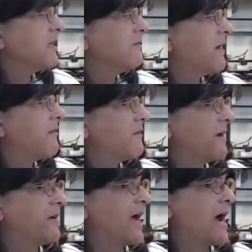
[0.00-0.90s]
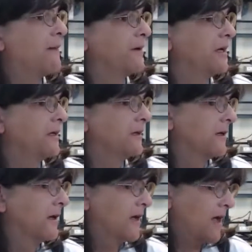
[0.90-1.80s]
very, very happy.
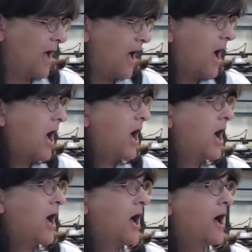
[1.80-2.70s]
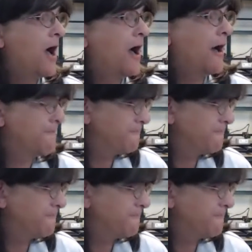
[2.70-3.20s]
Yeah,